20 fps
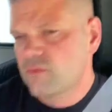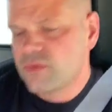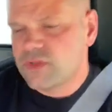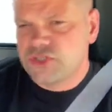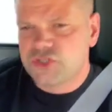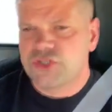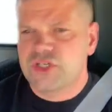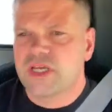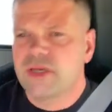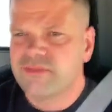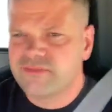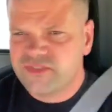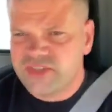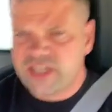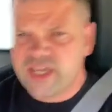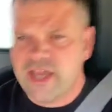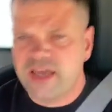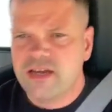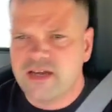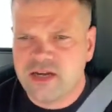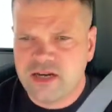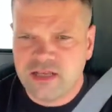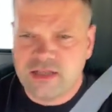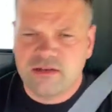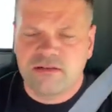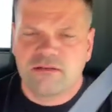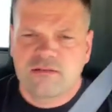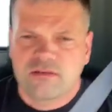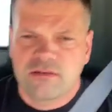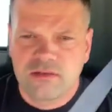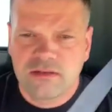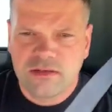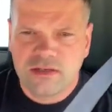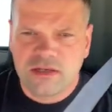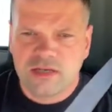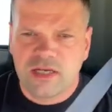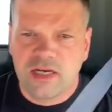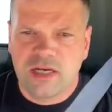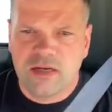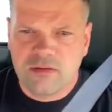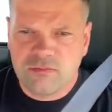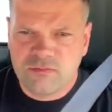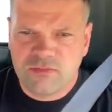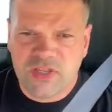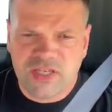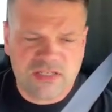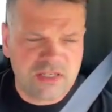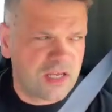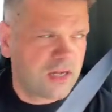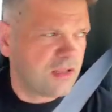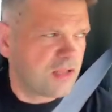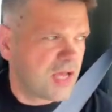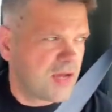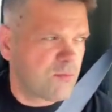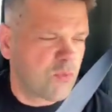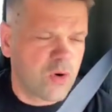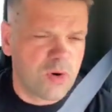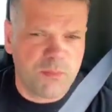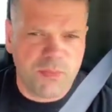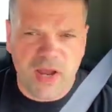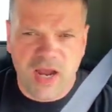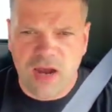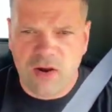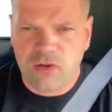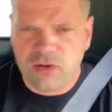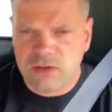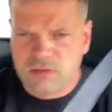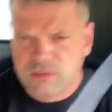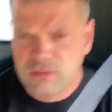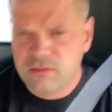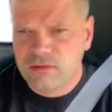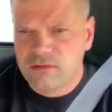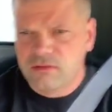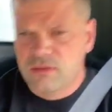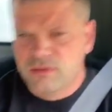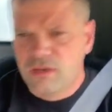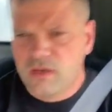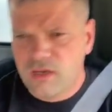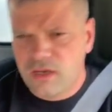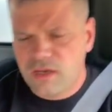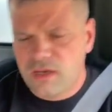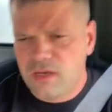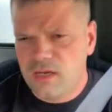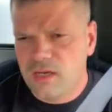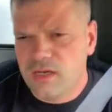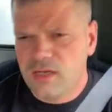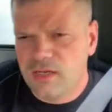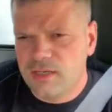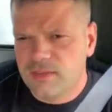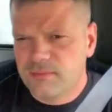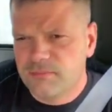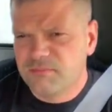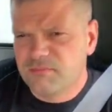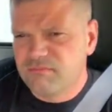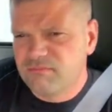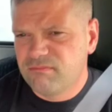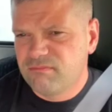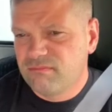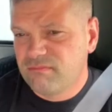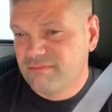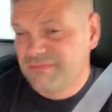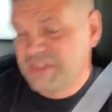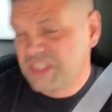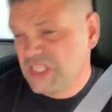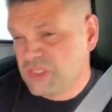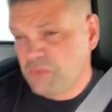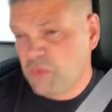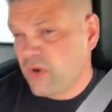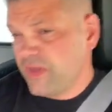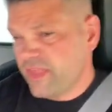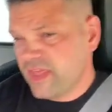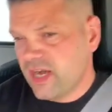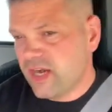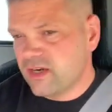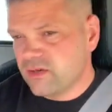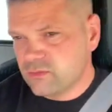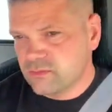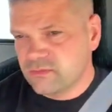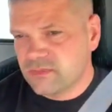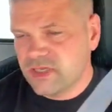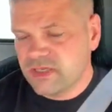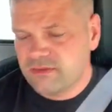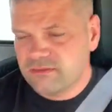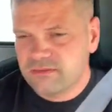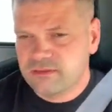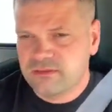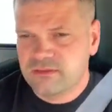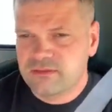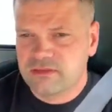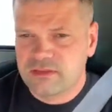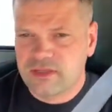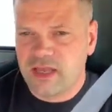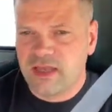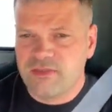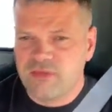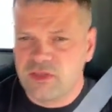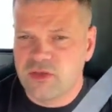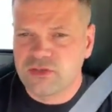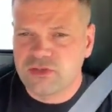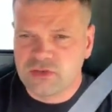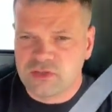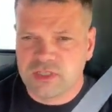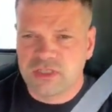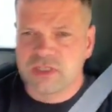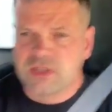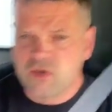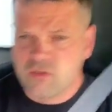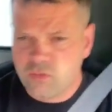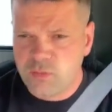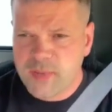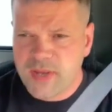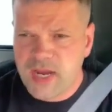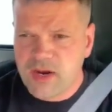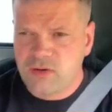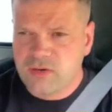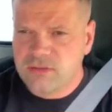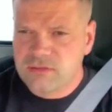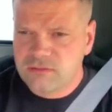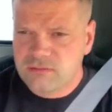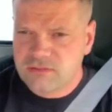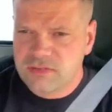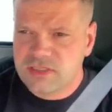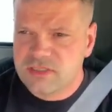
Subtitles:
GM V8 in it. That's got a lot more power, to the point that those are a little overpowered.